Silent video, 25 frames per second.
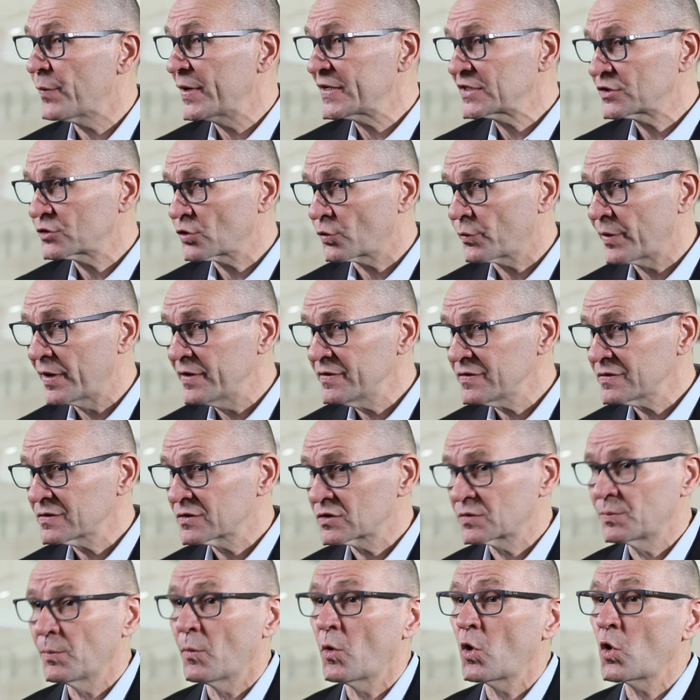restaurants,
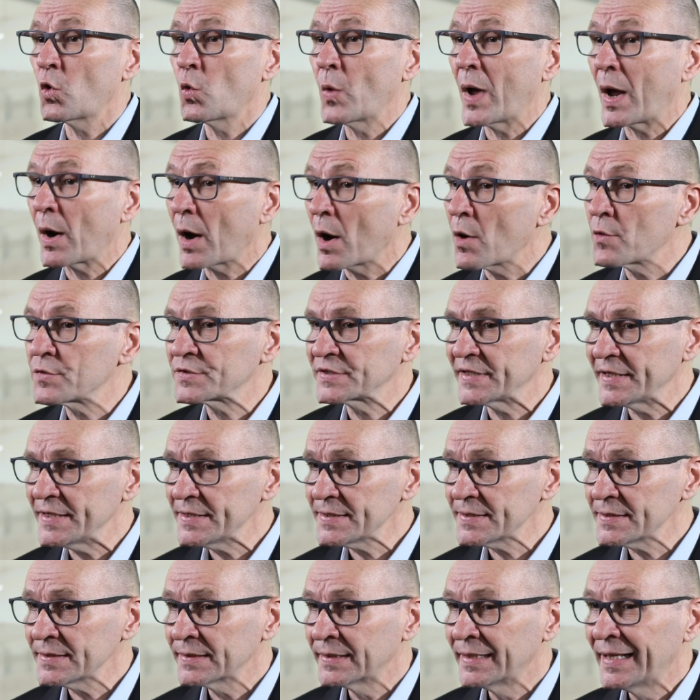small
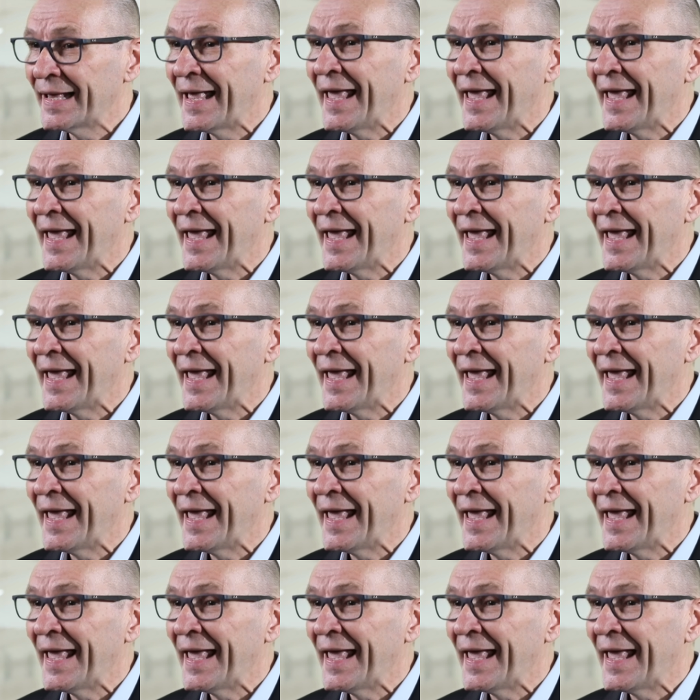warehouses,